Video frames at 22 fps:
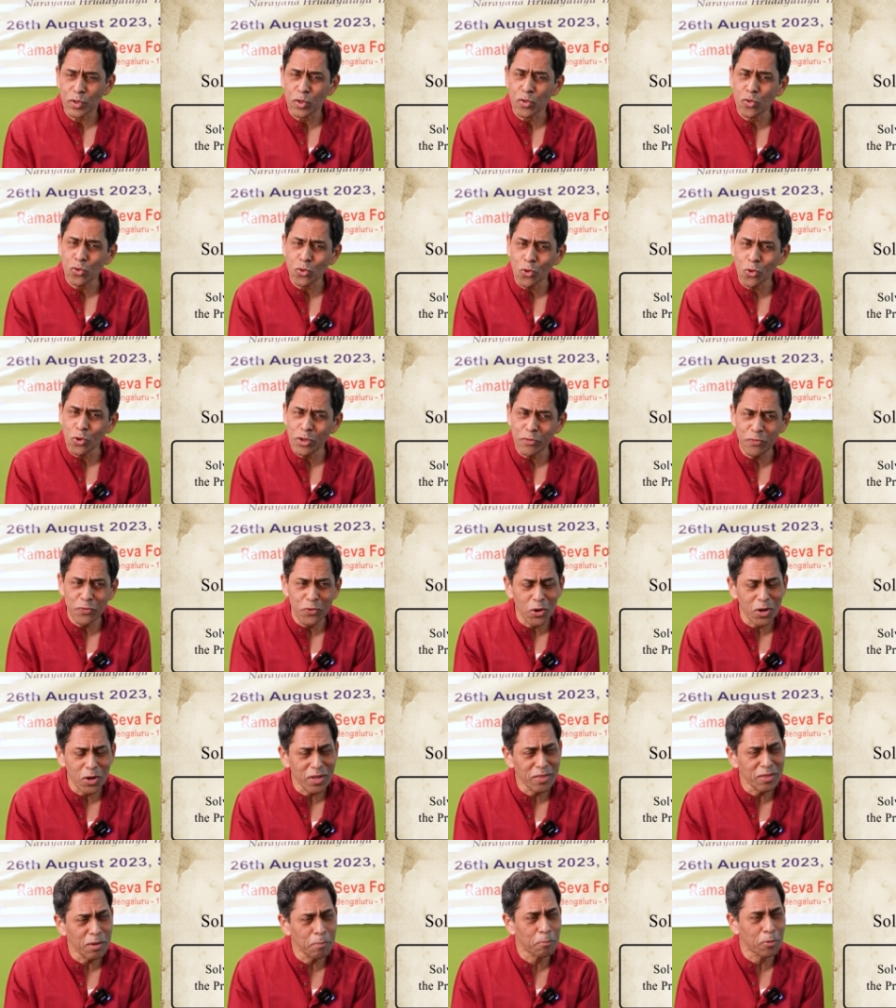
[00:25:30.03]
So if you are
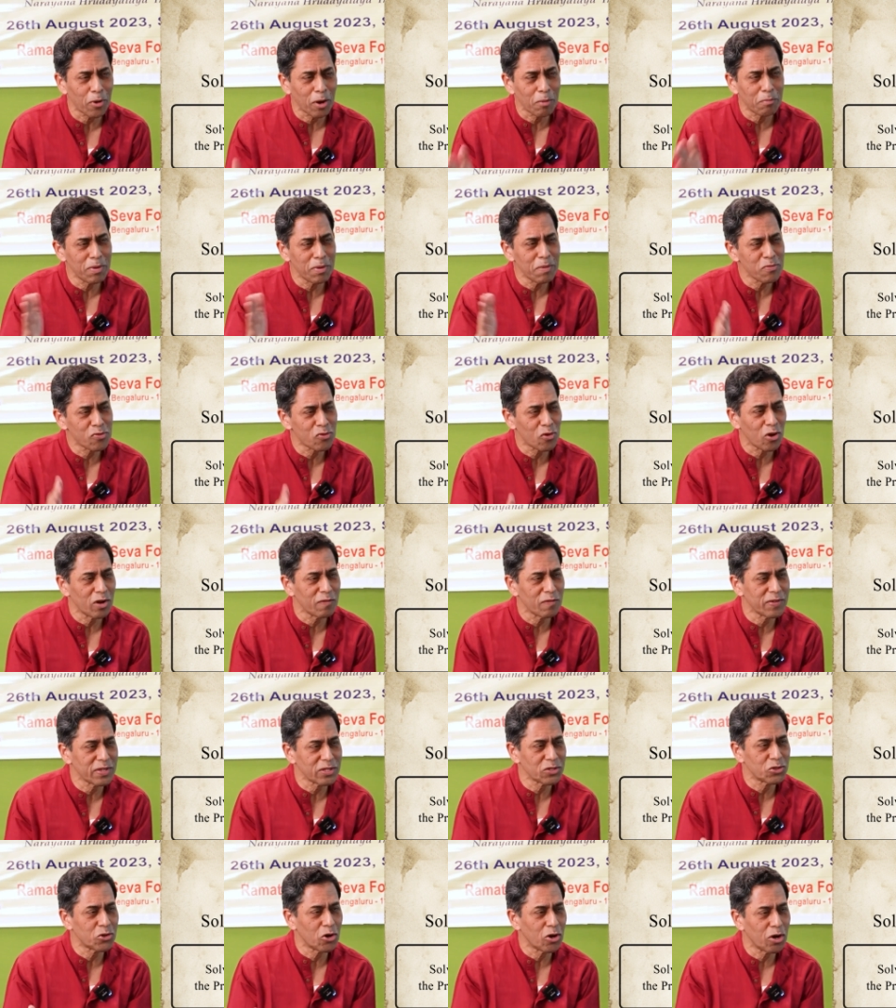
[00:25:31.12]
in the problem
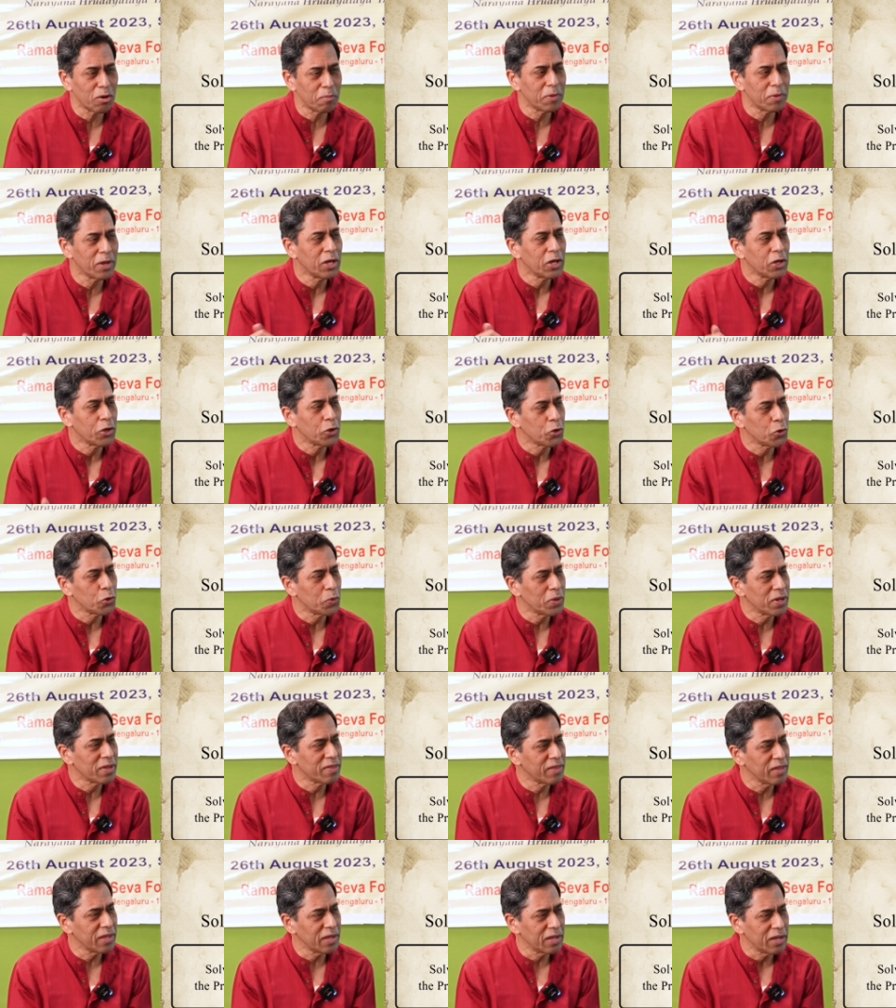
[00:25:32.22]
solving job, you will
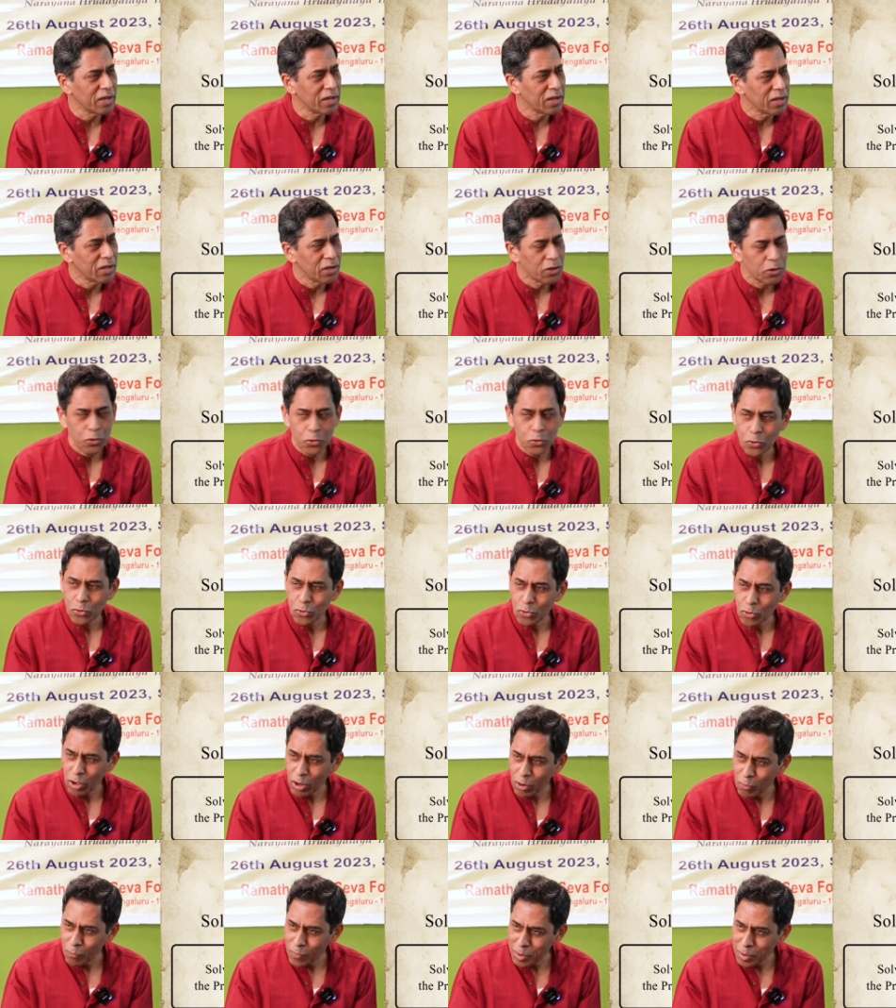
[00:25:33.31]
see you
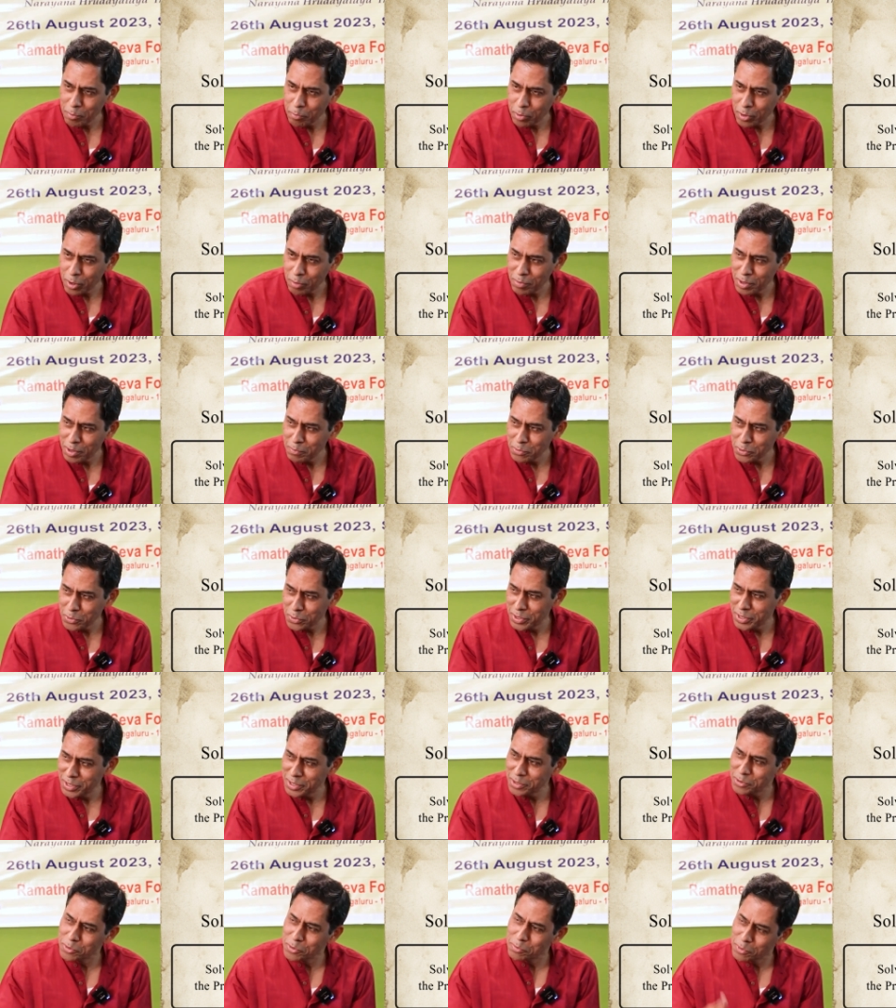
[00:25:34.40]
solve one problem
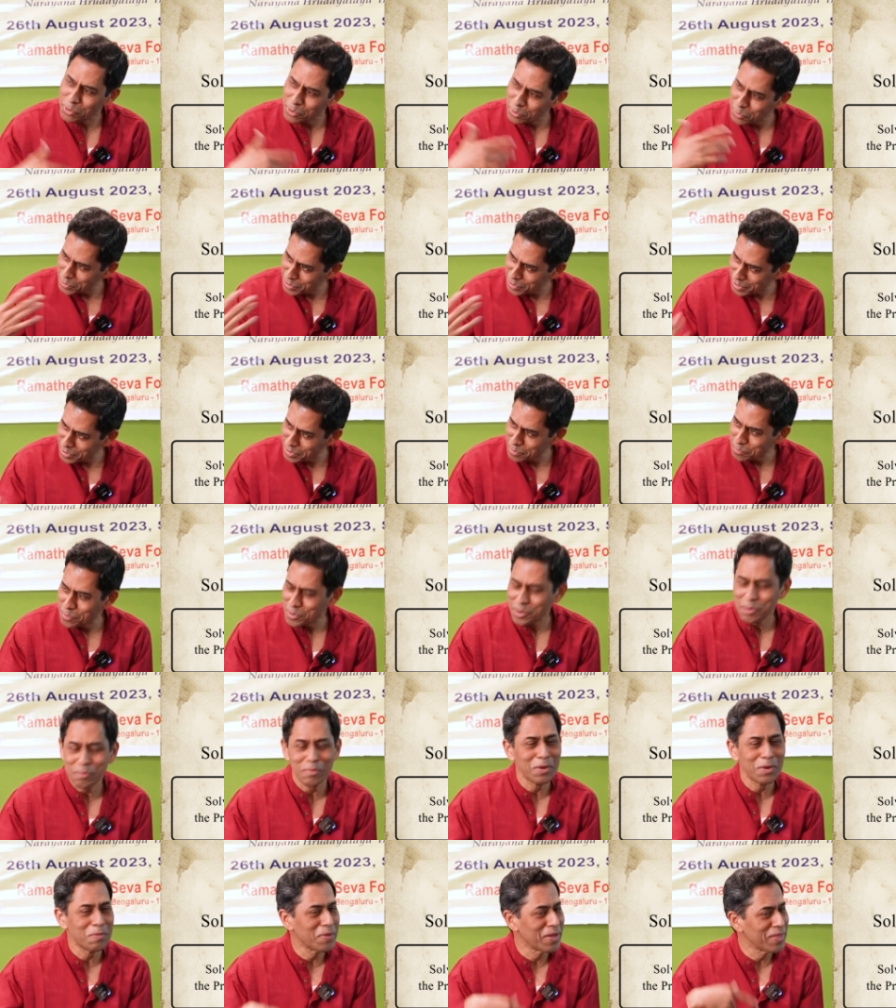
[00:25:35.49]
today, tomorrow another
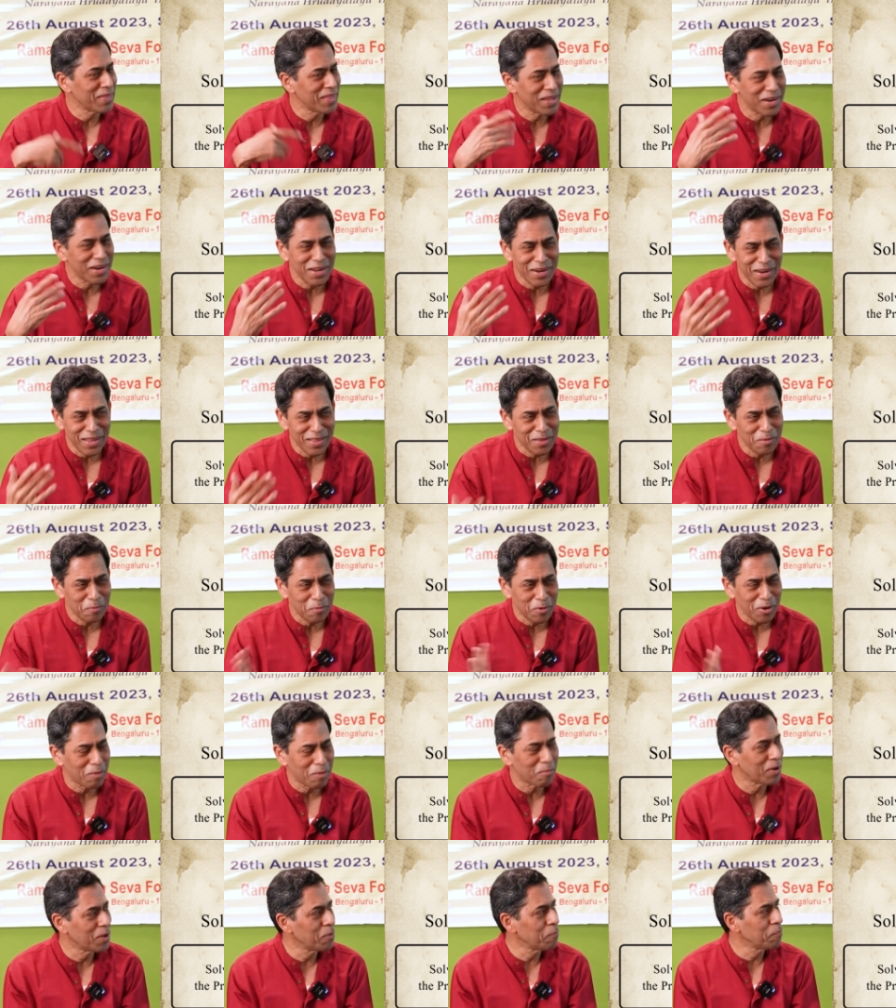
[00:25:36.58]
problem, and then another
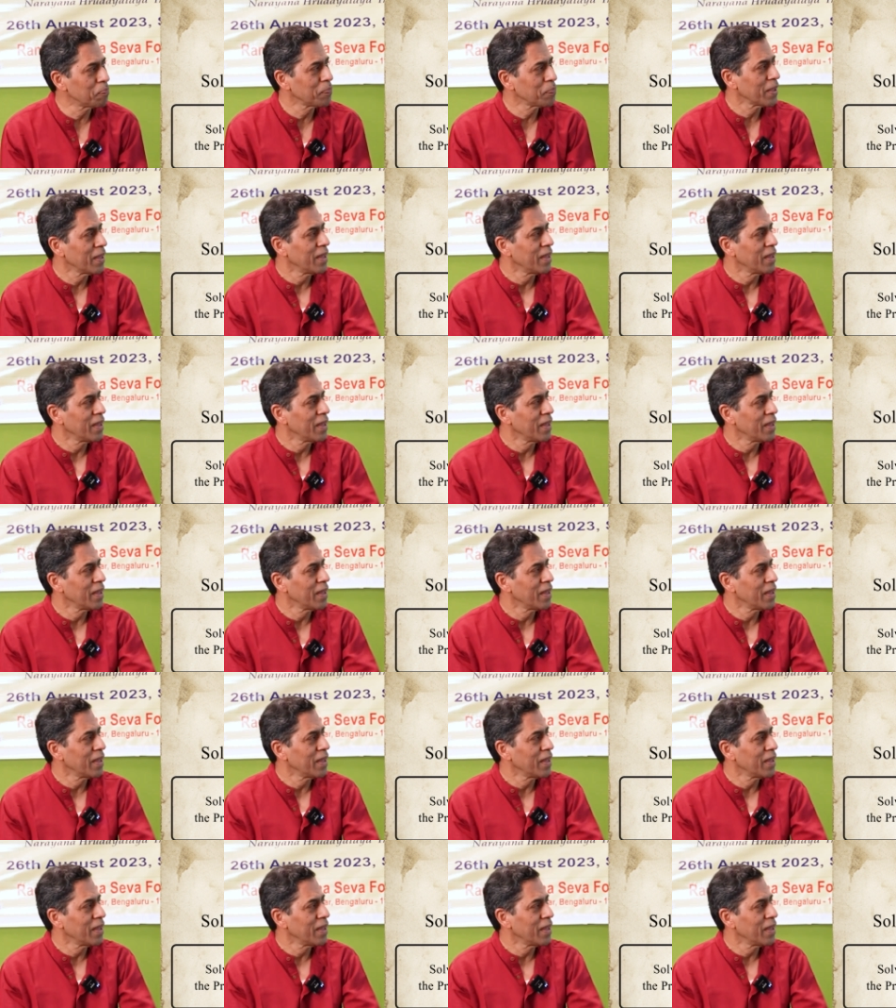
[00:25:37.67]
problem.